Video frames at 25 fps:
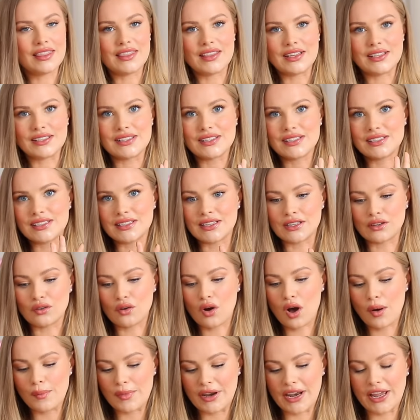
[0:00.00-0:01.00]
this little
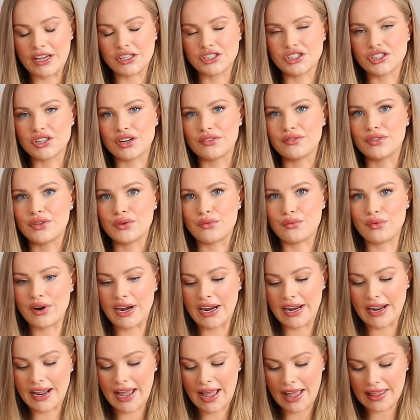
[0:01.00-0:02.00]
combination of the
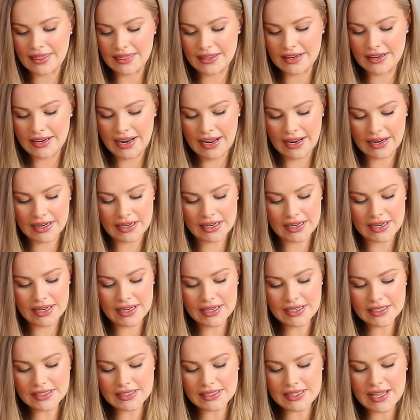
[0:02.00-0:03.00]
ring and the
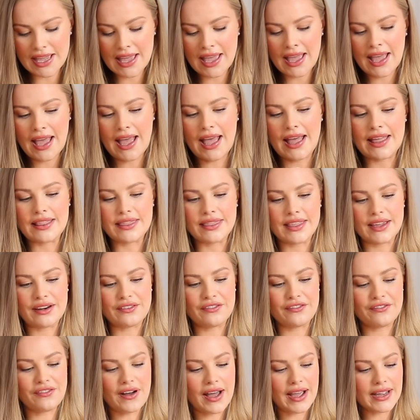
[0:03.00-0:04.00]
necklace. And
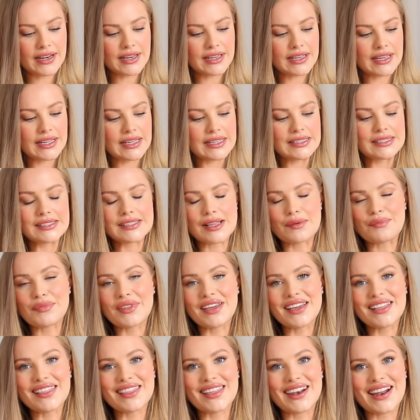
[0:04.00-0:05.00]
then finally,
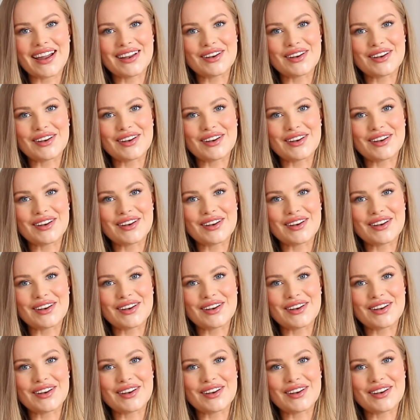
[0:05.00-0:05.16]
something that